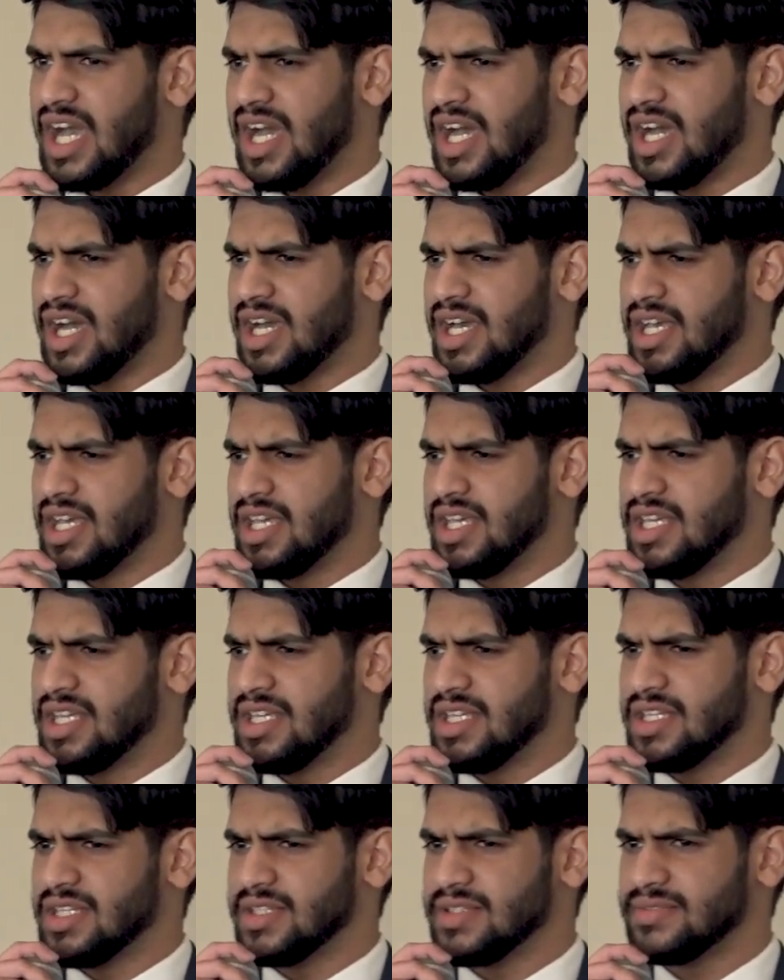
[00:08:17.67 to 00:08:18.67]

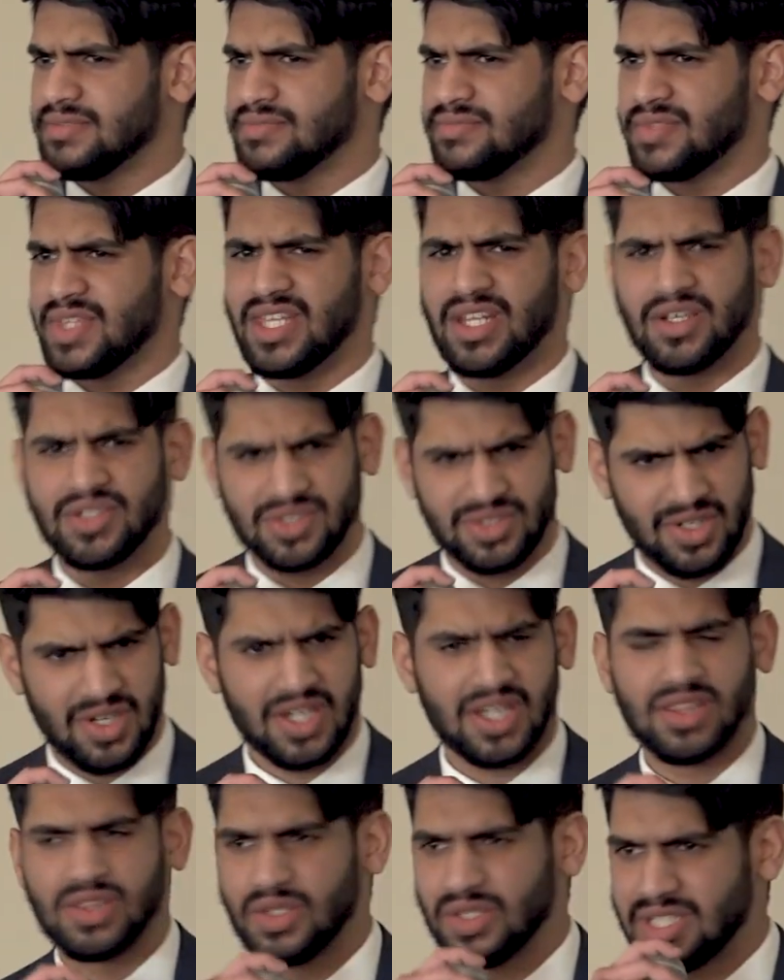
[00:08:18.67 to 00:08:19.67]
I,
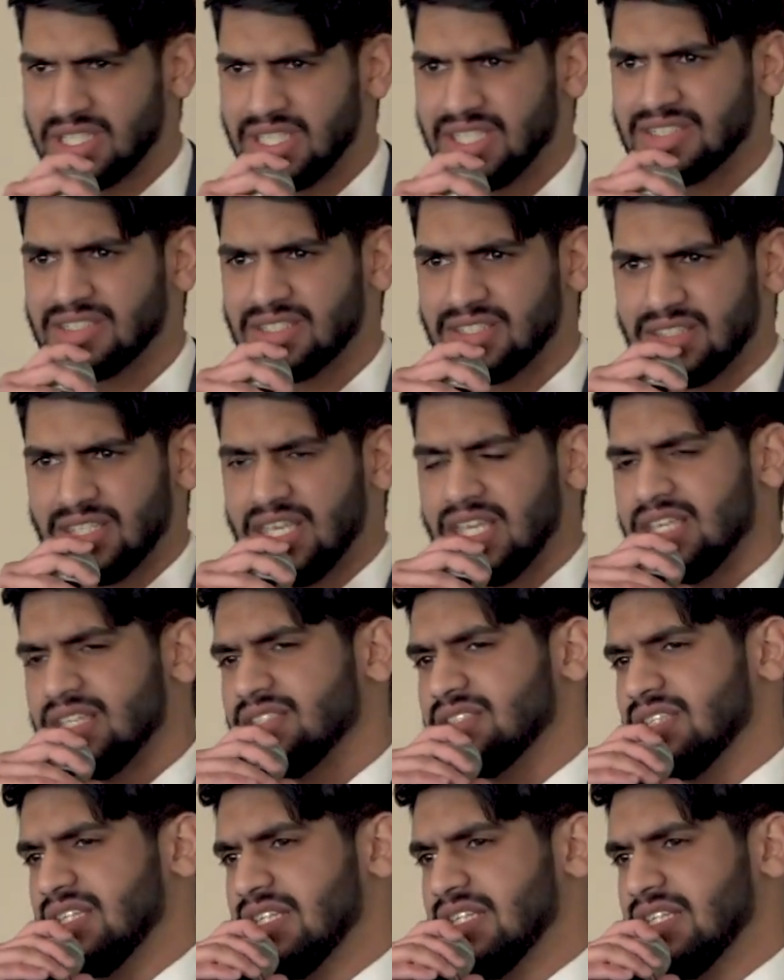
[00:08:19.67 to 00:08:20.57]
started looking into things.